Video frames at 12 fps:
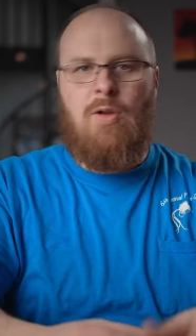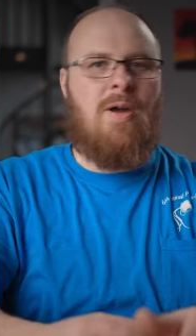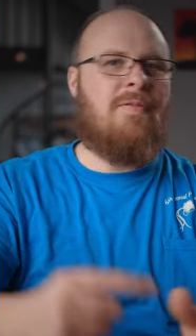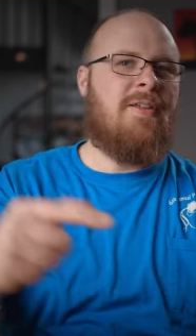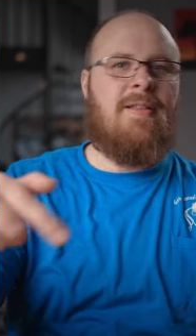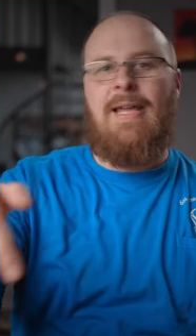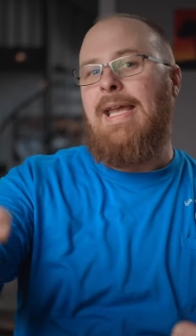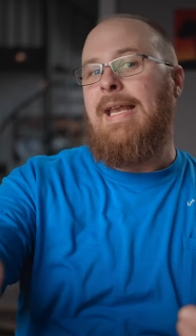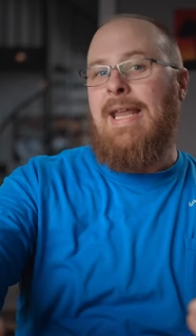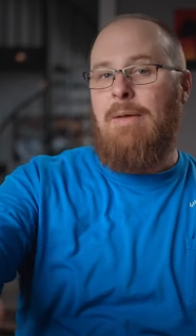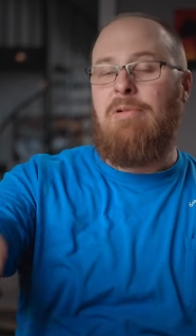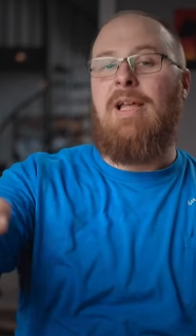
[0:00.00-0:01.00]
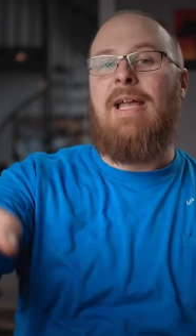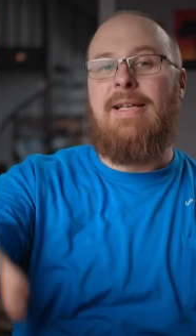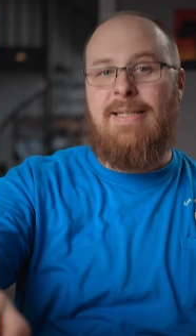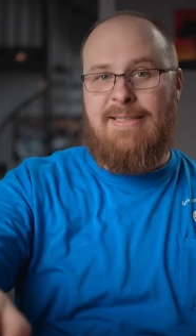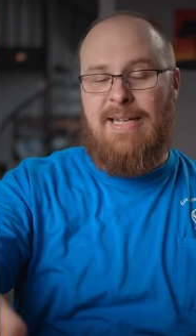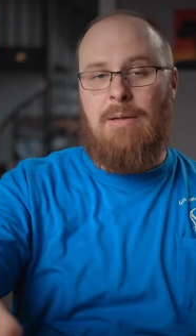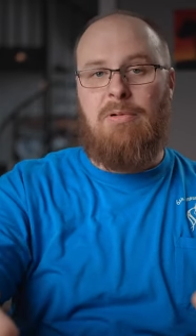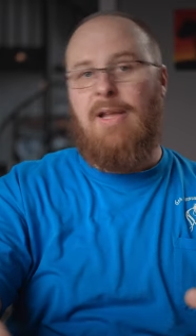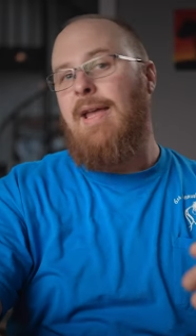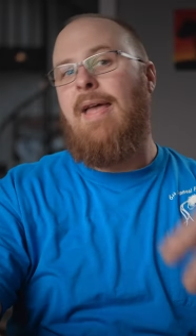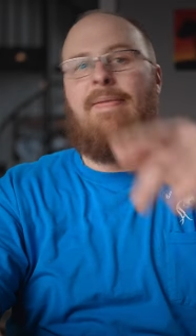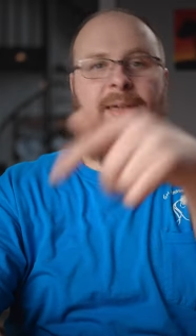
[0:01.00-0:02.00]
You have to like enable it and disable
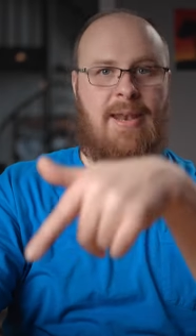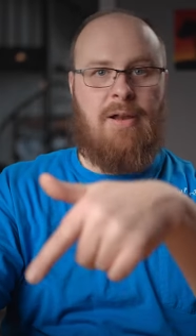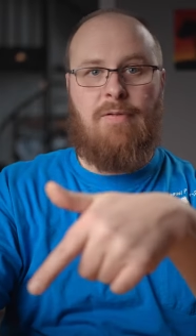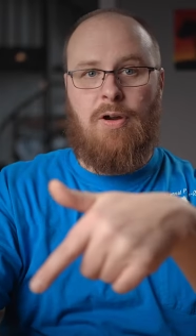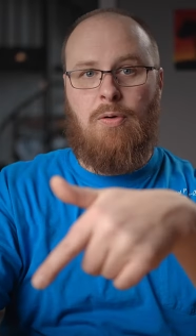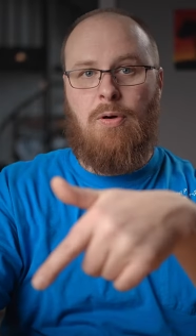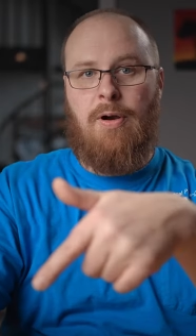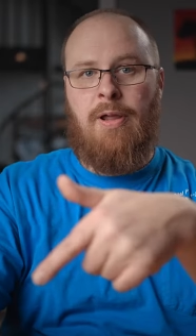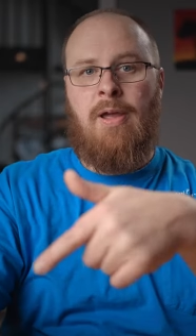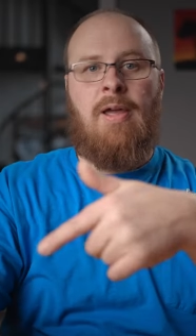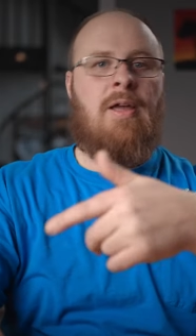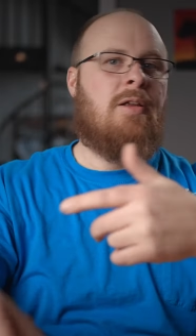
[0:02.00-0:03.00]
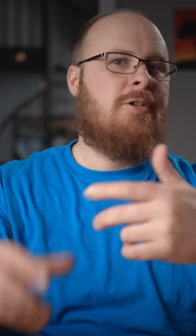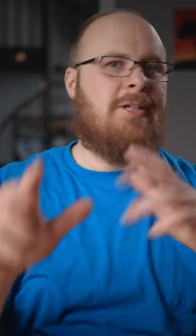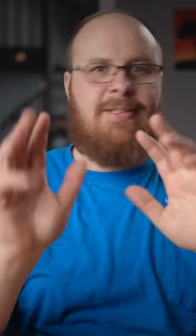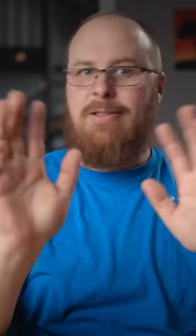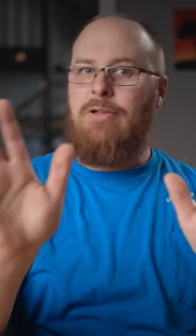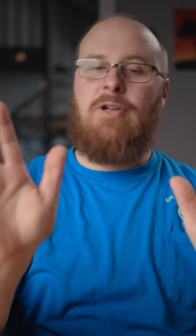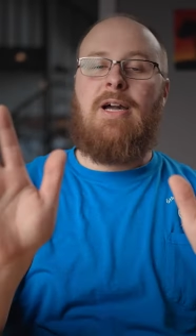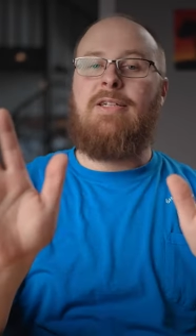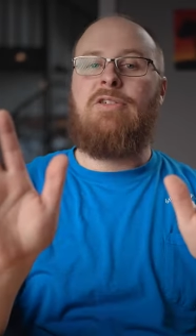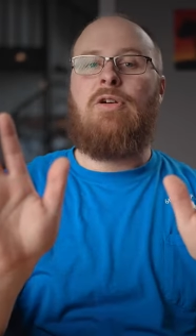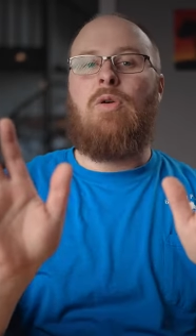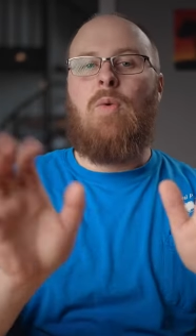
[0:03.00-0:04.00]
it and then hit record, just so you
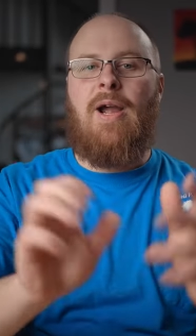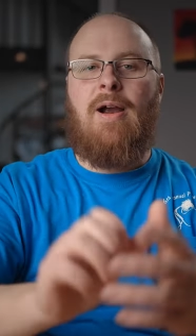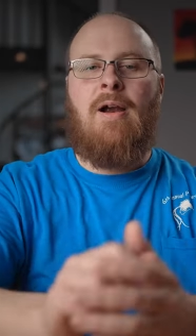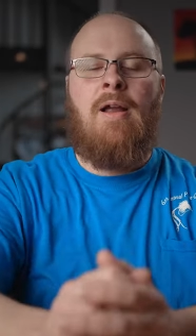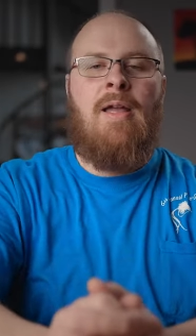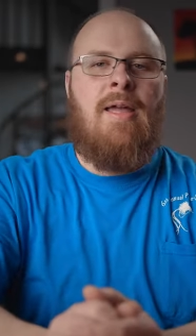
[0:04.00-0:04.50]
guys are aware.